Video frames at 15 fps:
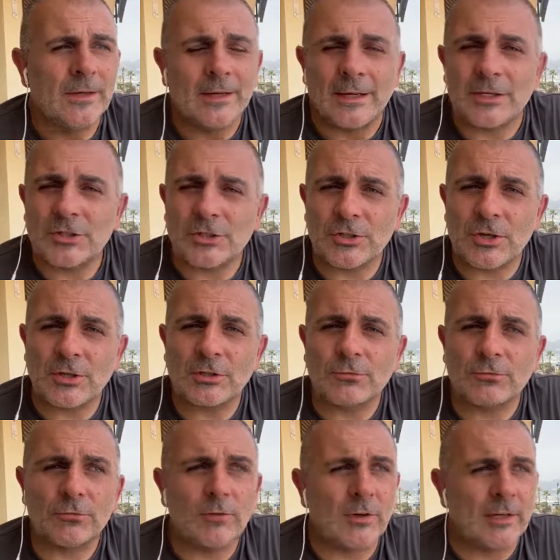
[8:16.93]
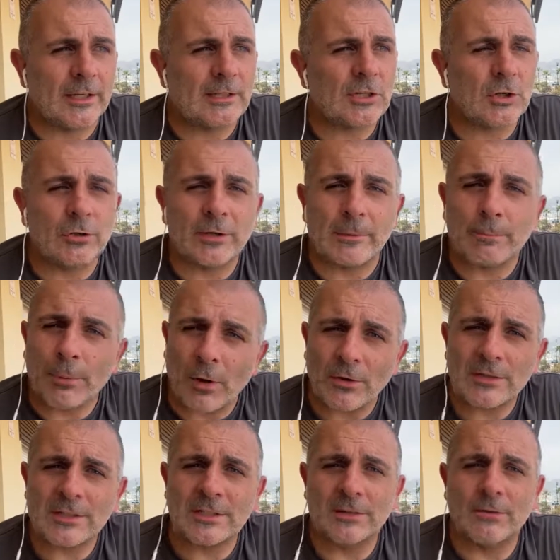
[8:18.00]
It's just really talking
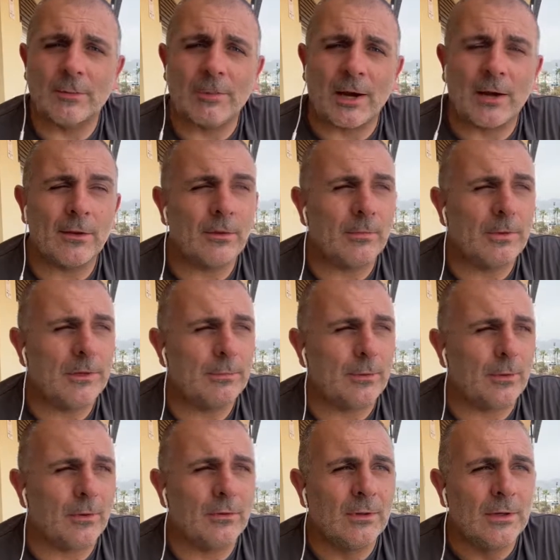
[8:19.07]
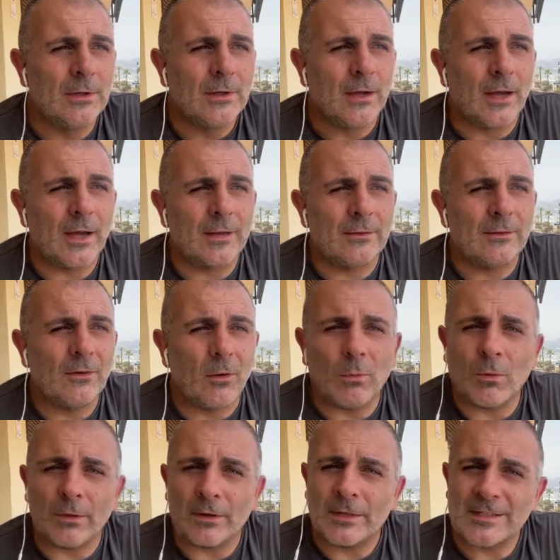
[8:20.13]
positive about other people and not
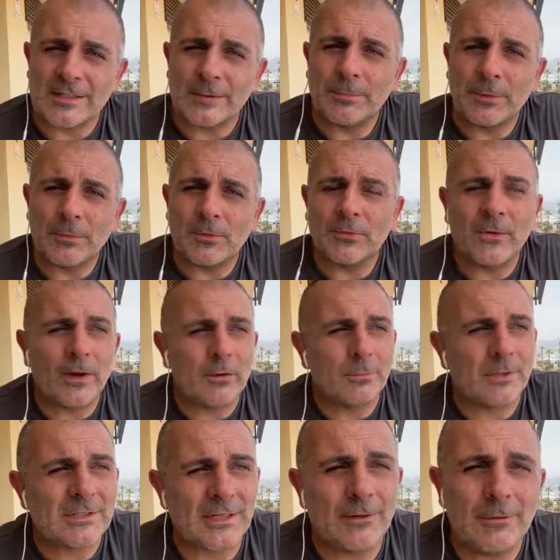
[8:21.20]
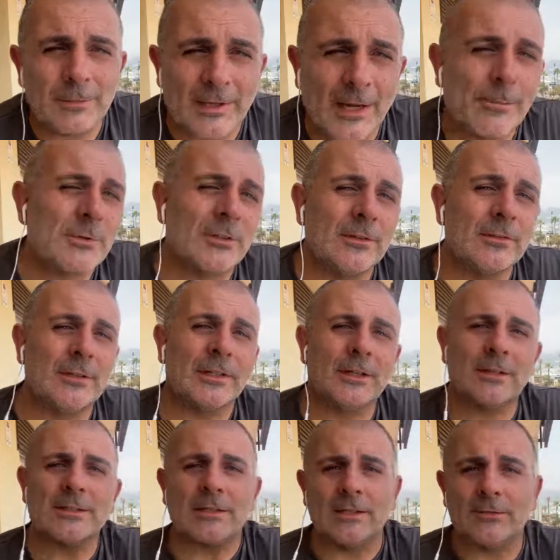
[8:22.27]
wanting to see people fail, because I would be absolutely
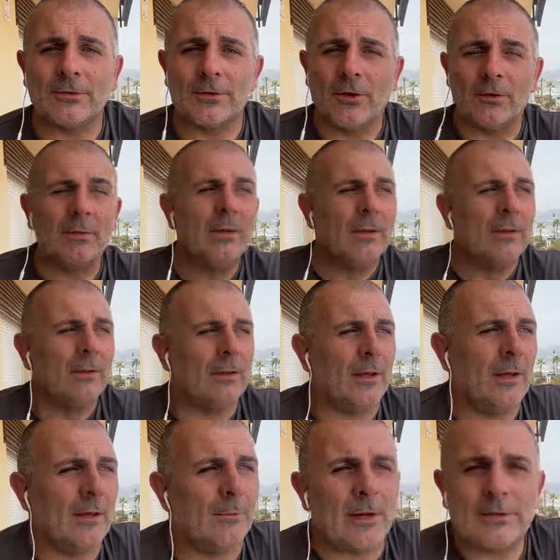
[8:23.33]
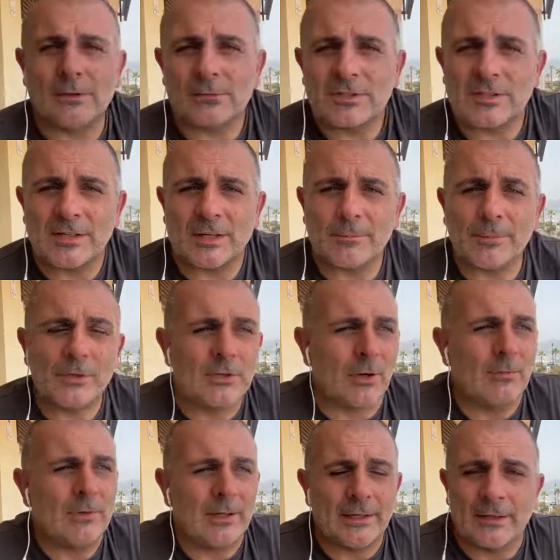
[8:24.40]
gutted, even though I don't sit
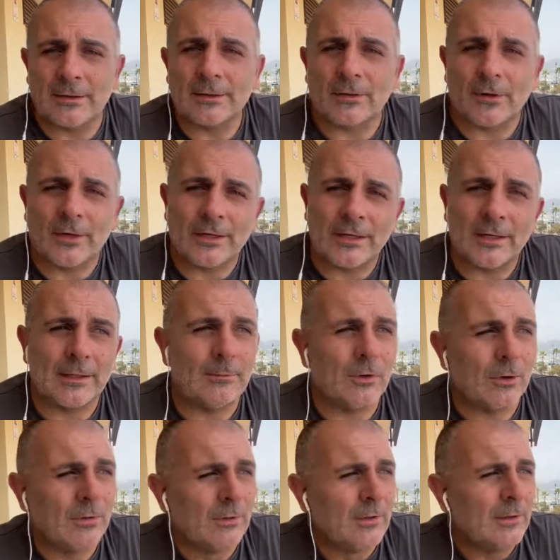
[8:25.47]
predominantly in karate anymore.